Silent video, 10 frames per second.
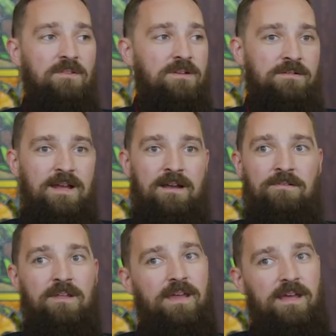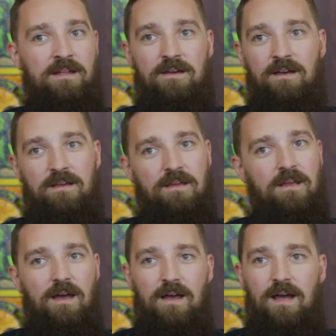I look around and,
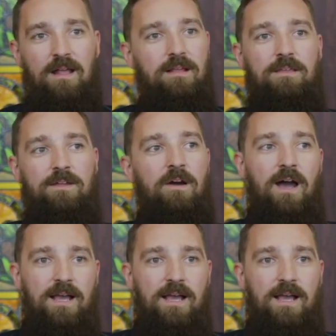you know,